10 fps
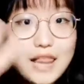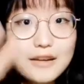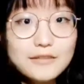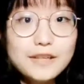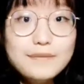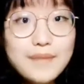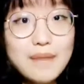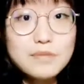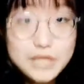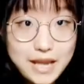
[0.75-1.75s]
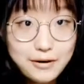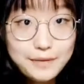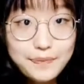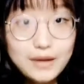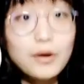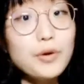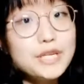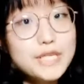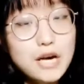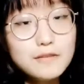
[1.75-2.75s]
Hello everyone, I'm Sharon, a
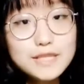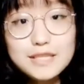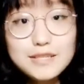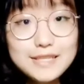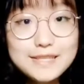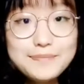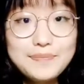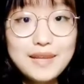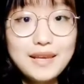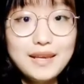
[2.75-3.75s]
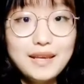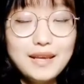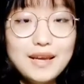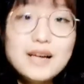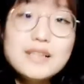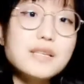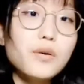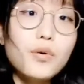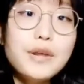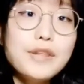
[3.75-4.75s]
grade 12 student. As
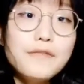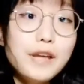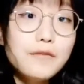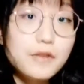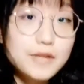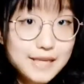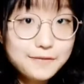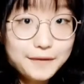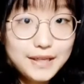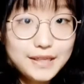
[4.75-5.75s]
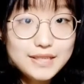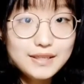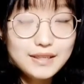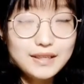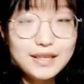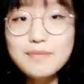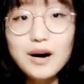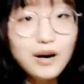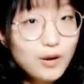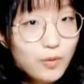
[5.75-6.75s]
a creative fan for science fiction, I'm
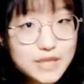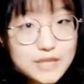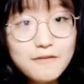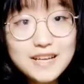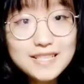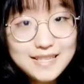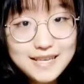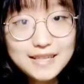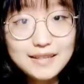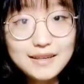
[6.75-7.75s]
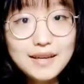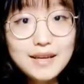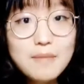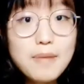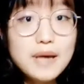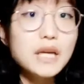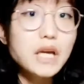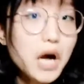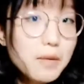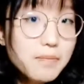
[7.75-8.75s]
always fascinated by the
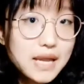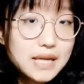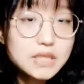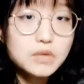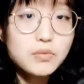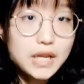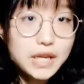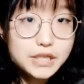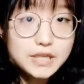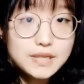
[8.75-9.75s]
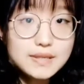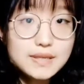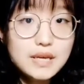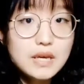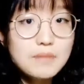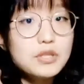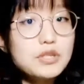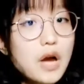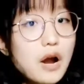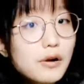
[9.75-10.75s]
complex relations
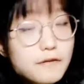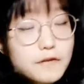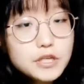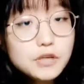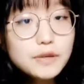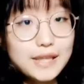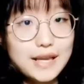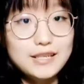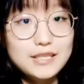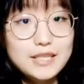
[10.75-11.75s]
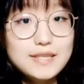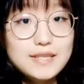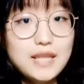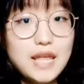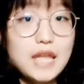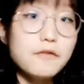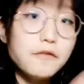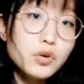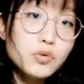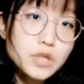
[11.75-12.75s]
between artificial intelligence and the
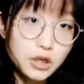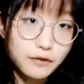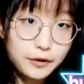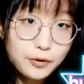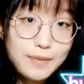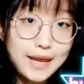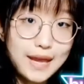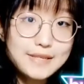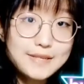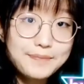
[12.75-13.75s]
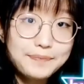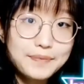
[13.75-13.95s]
future of humankind.